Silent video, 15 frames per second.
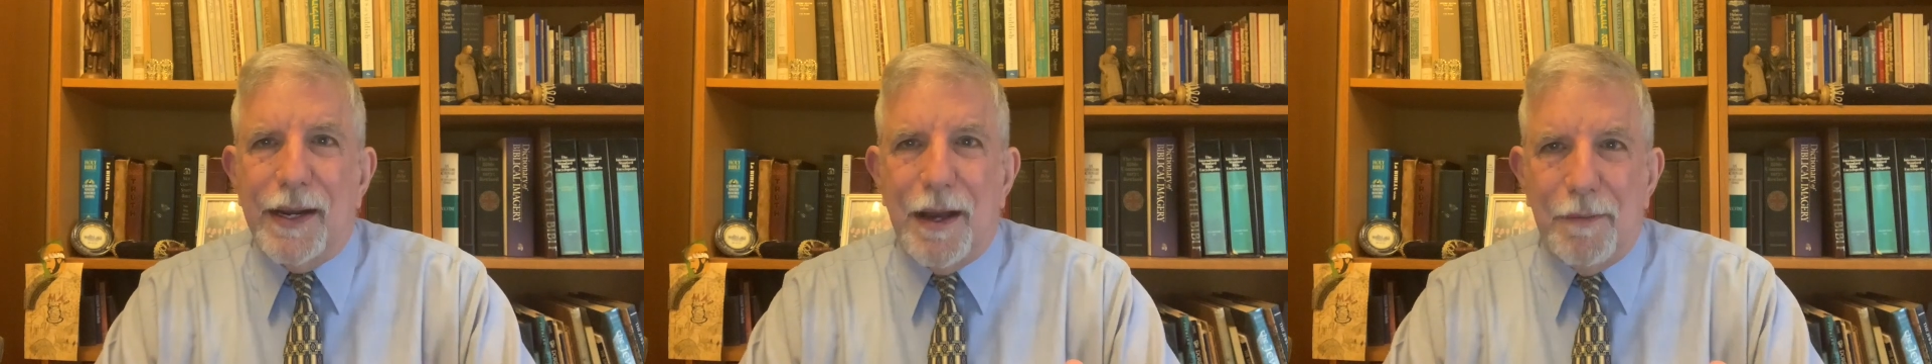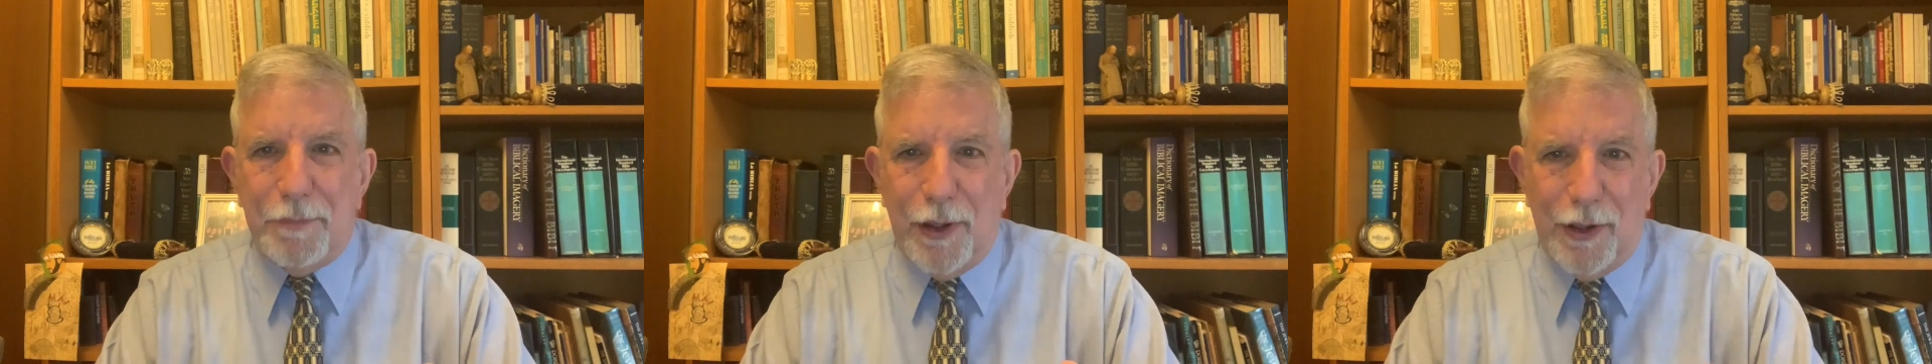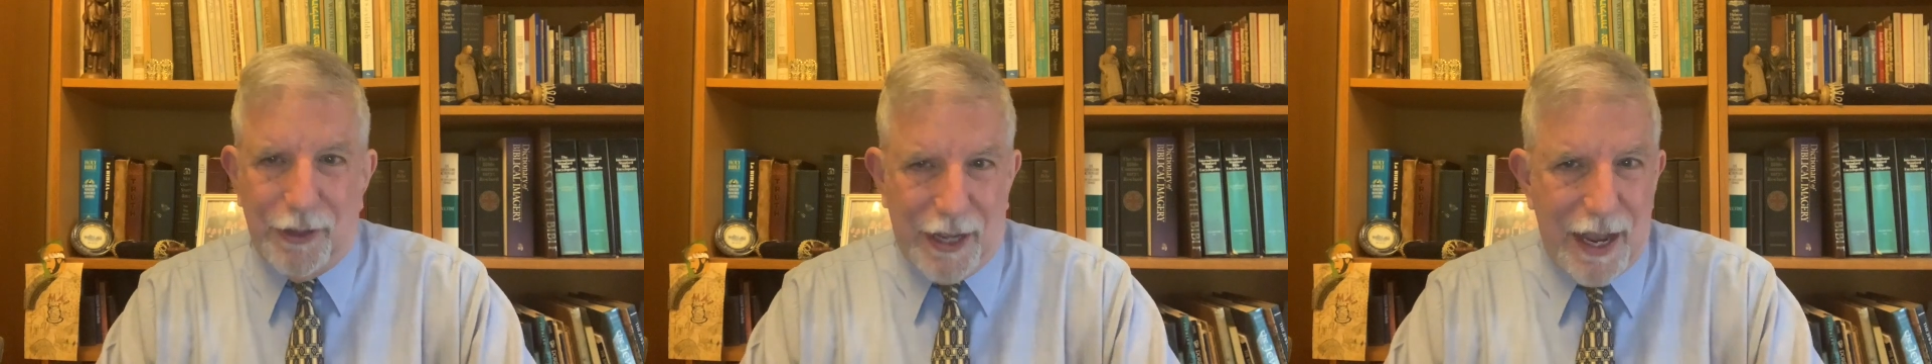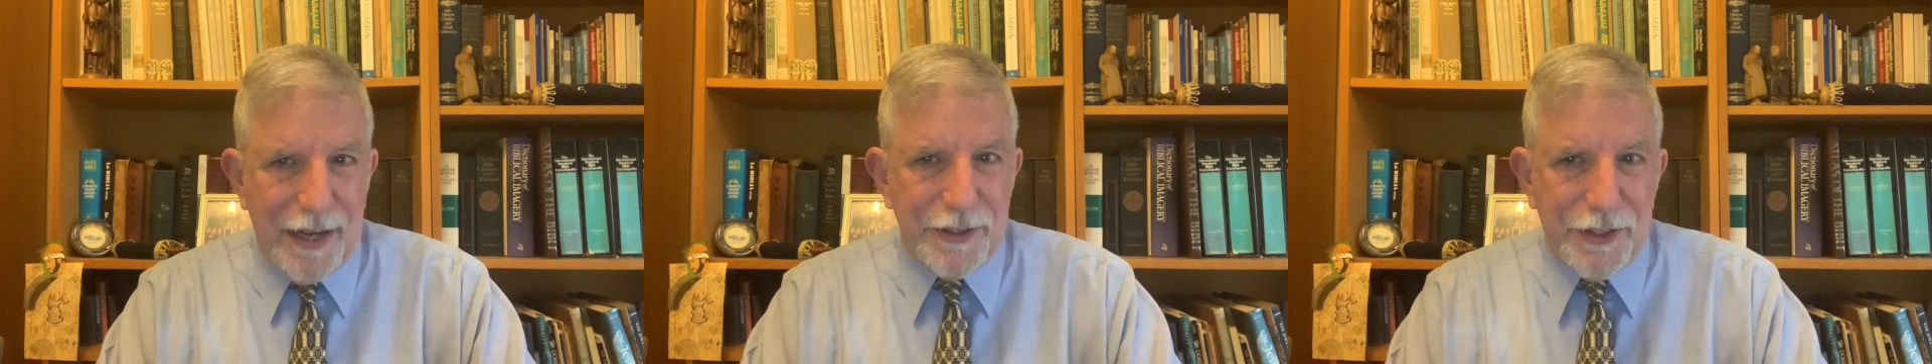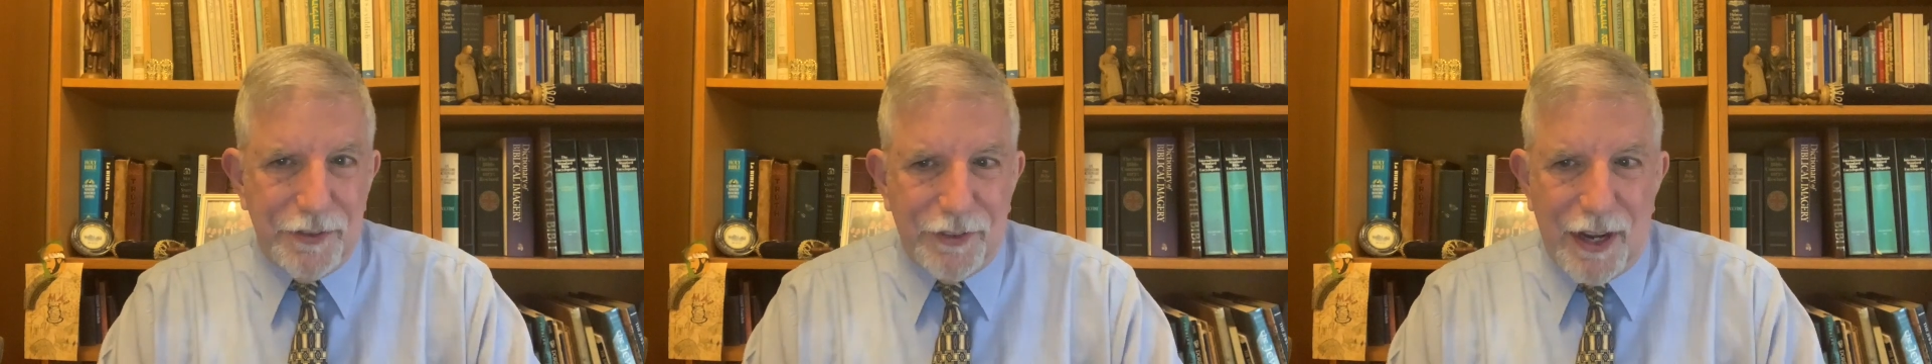up all
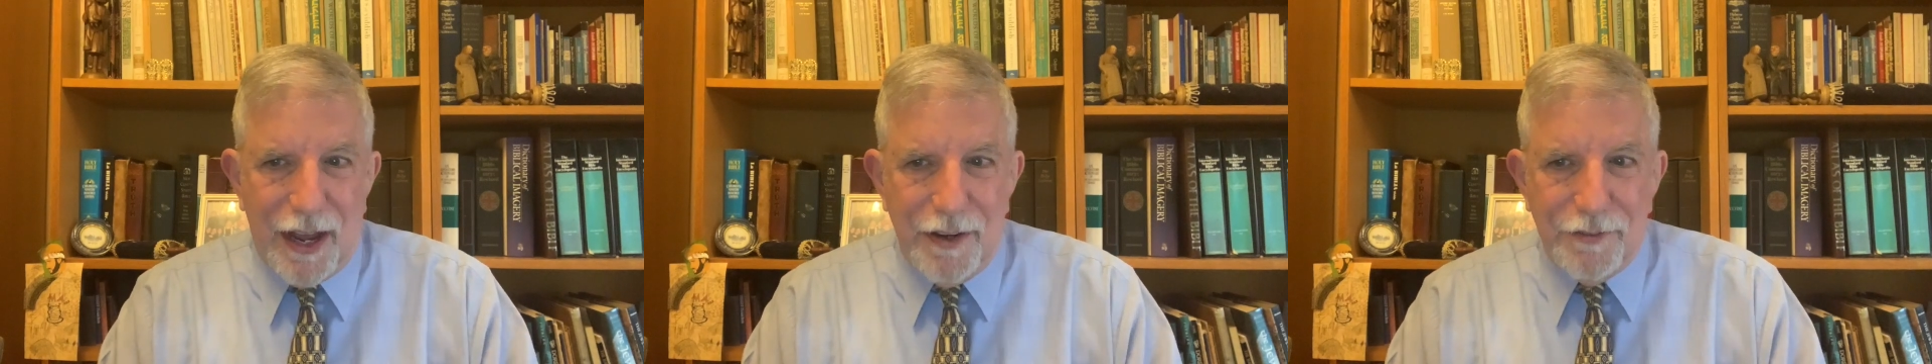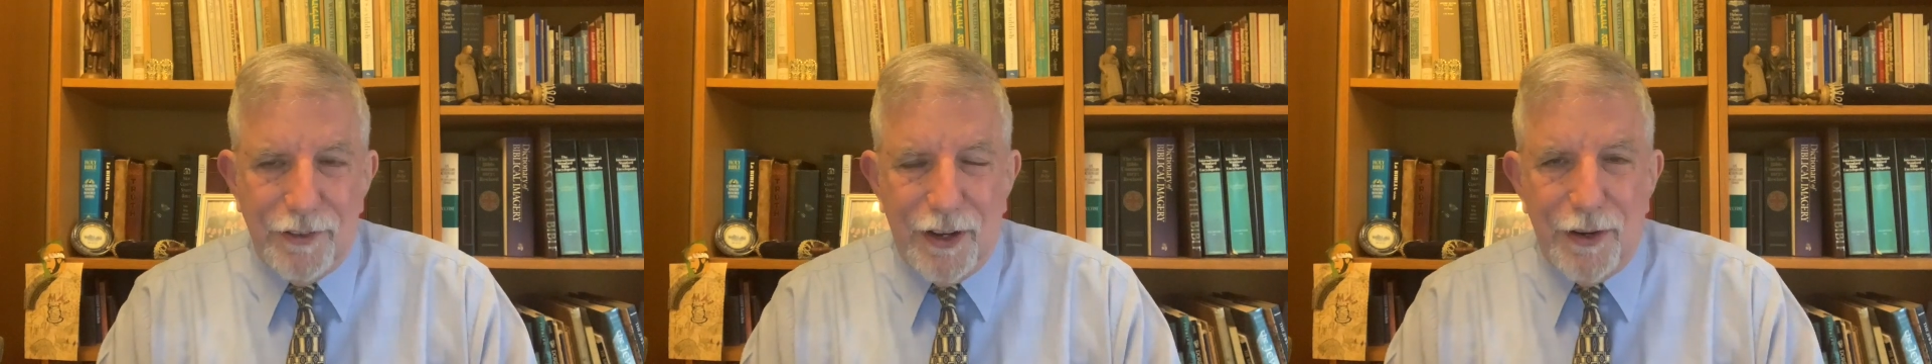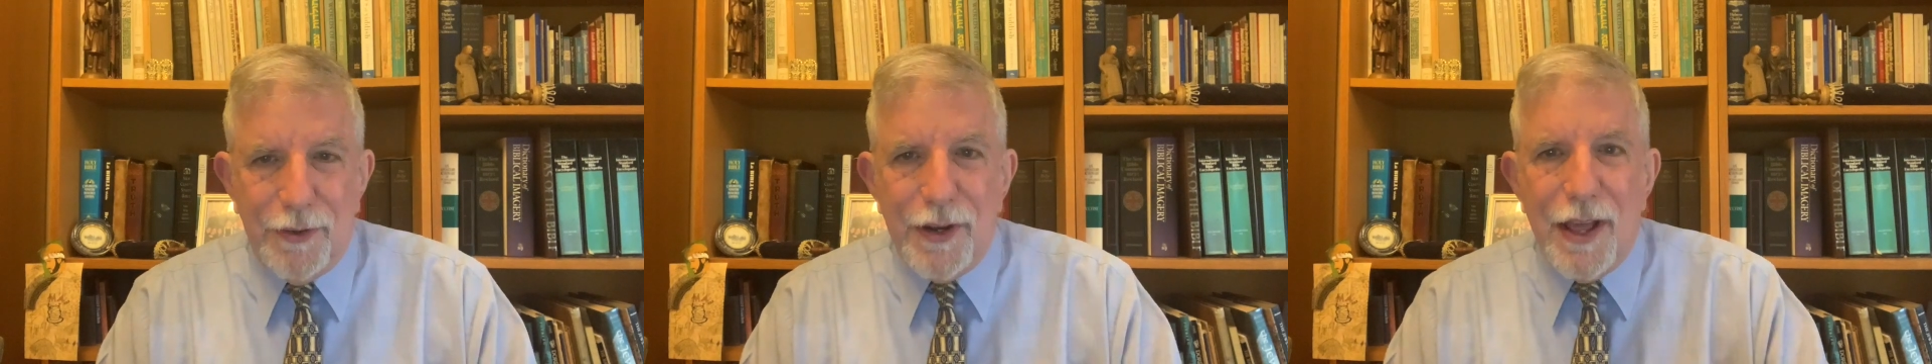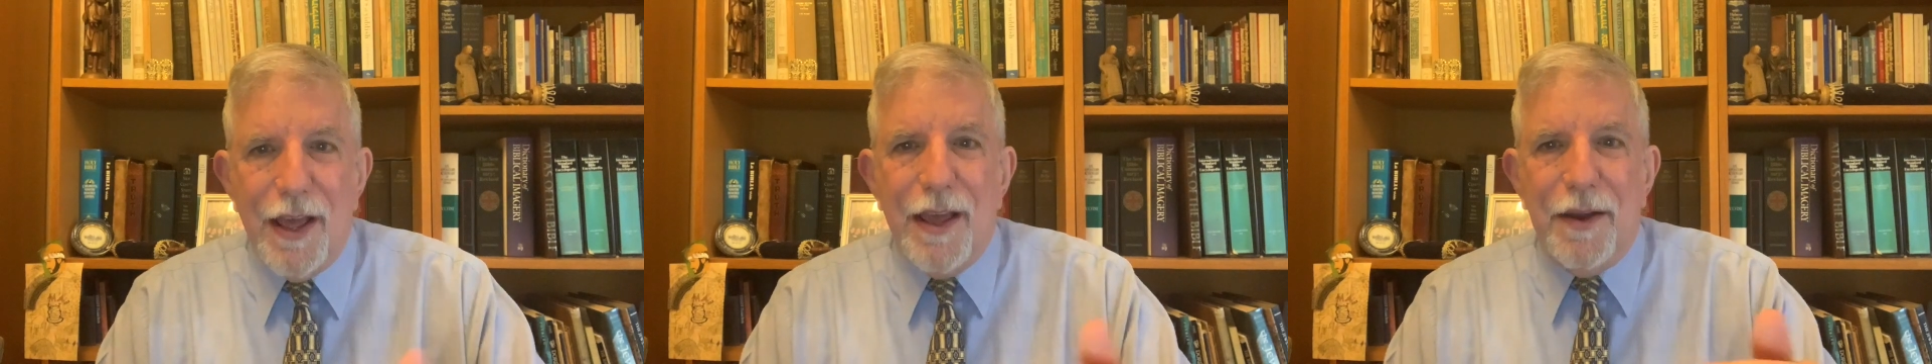kinds of convo.